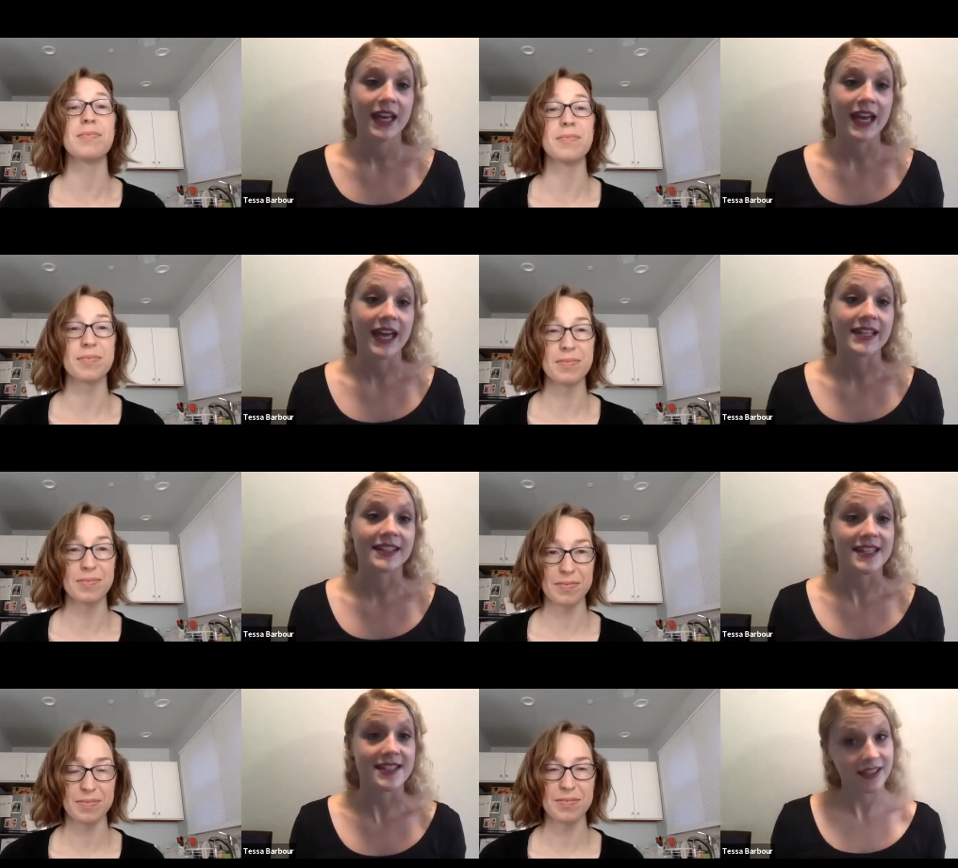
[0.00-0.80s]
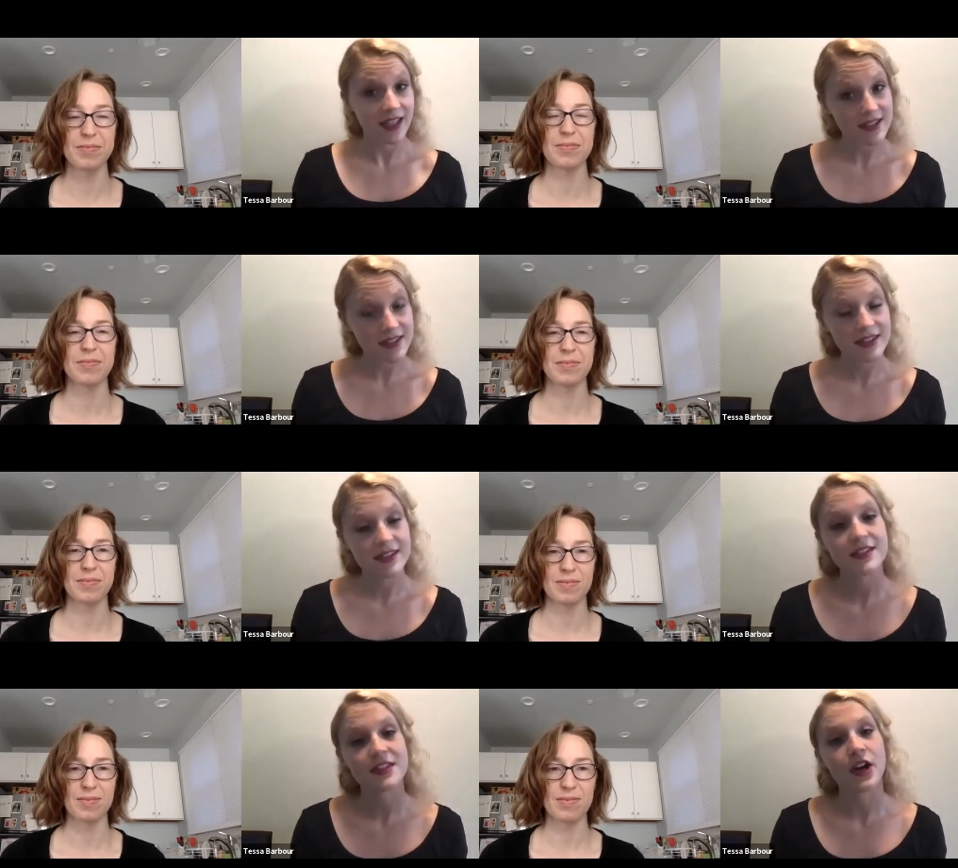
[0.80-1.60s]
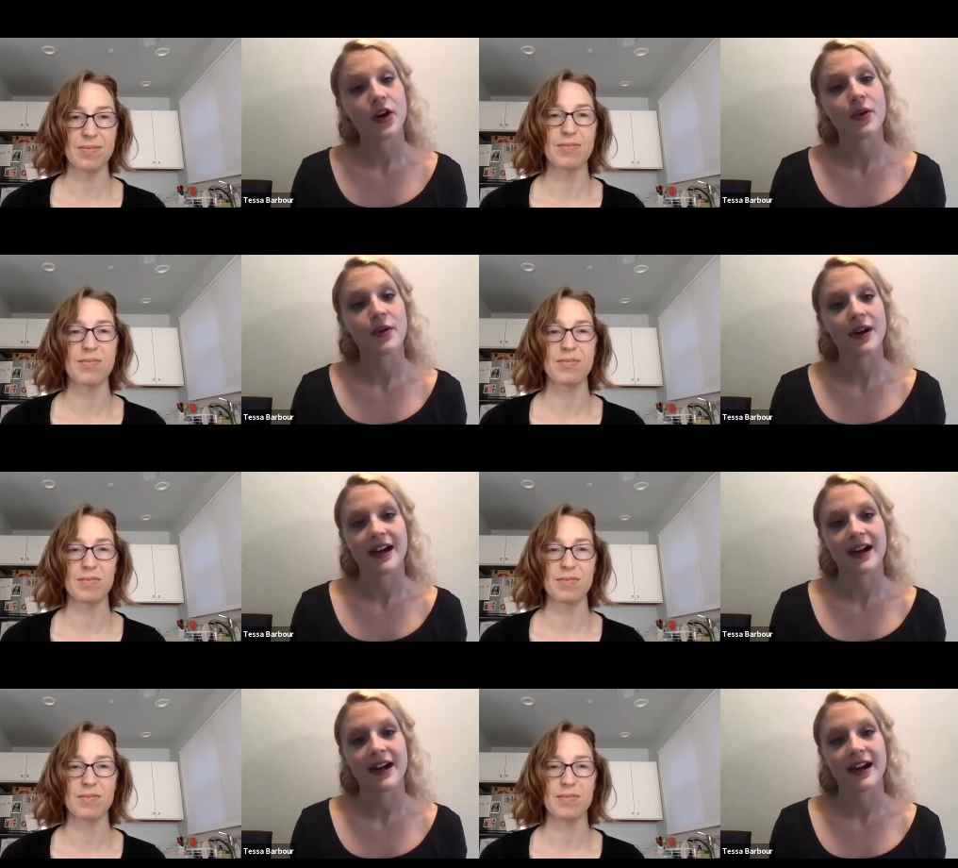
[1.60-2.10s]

Speaker 1: and they said yes. So